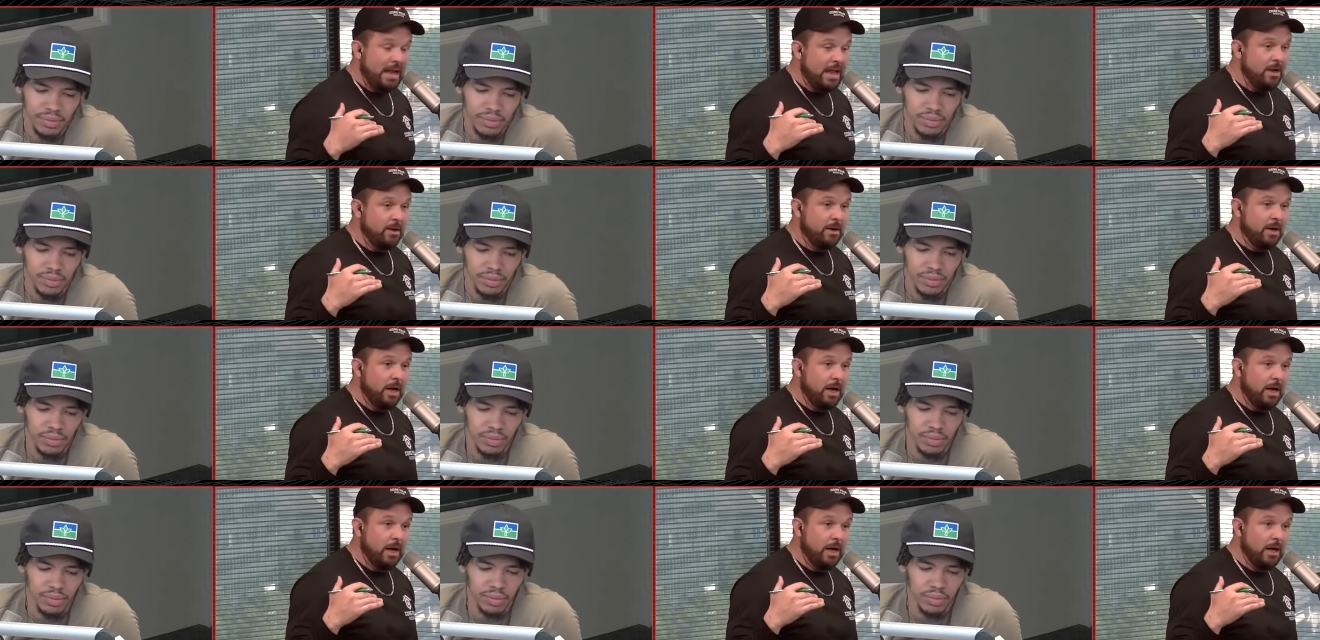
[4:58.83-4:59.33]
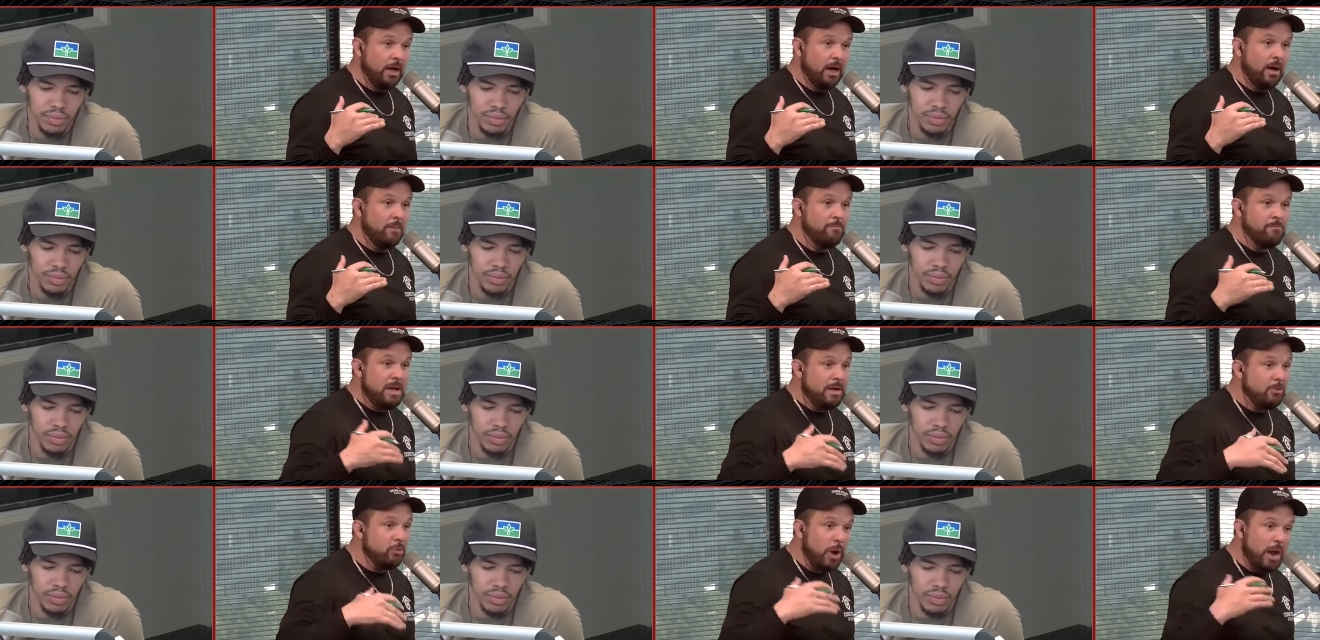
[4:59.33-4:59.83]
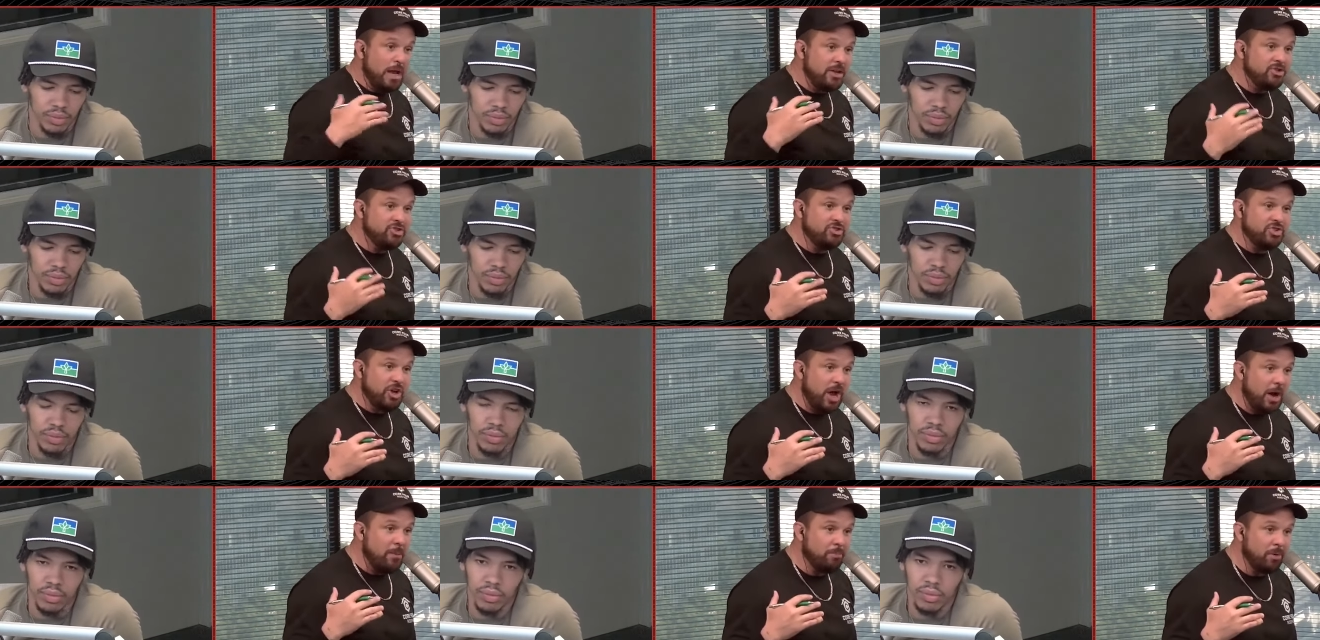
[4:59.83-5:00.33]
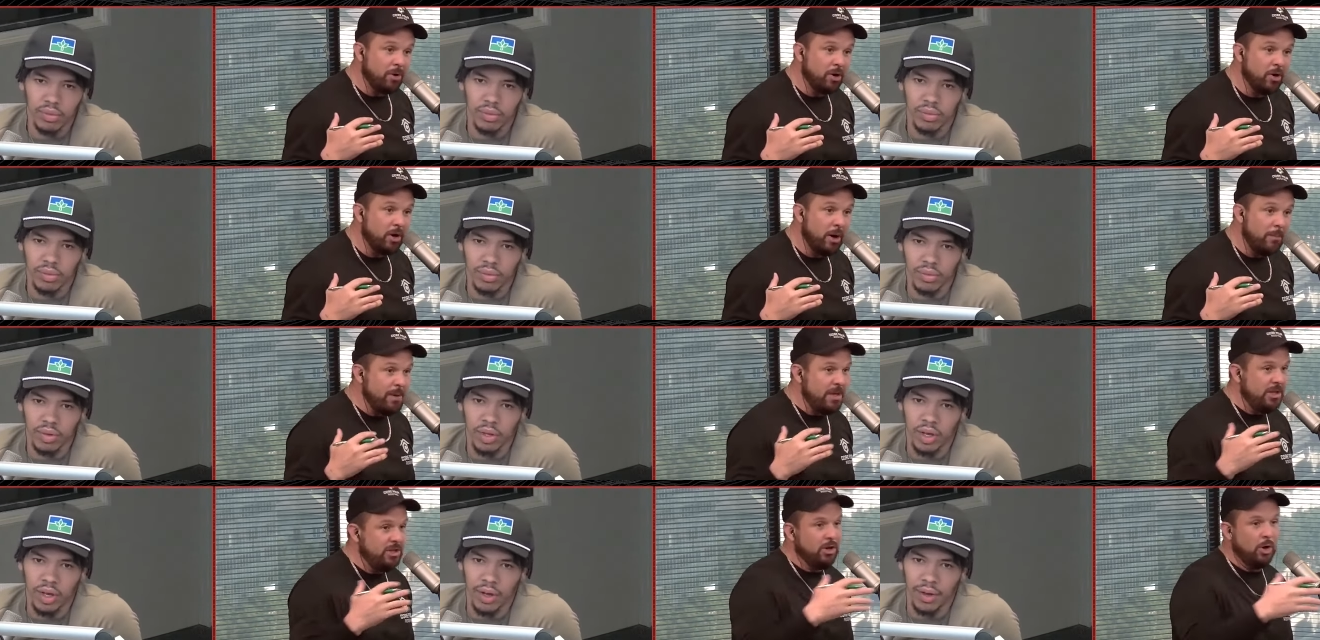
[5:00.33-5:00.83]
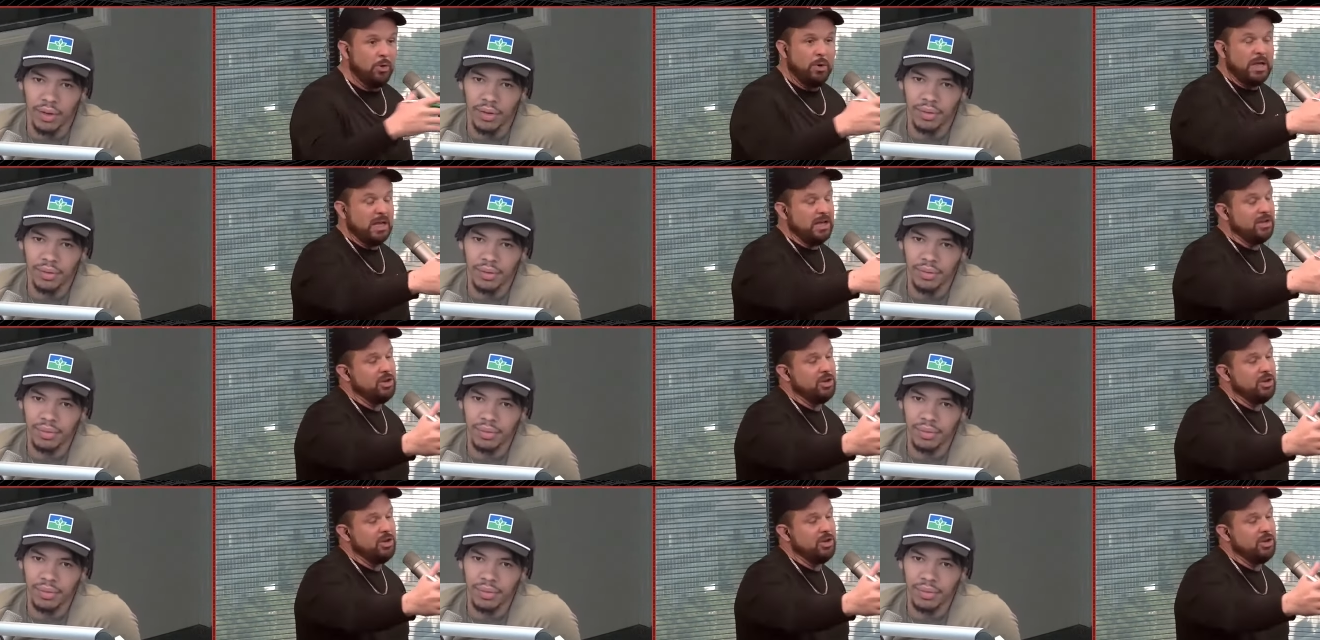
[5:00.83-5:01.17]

Speaker 1: and hit a, a, a mid-range jumper, I mean, you know what he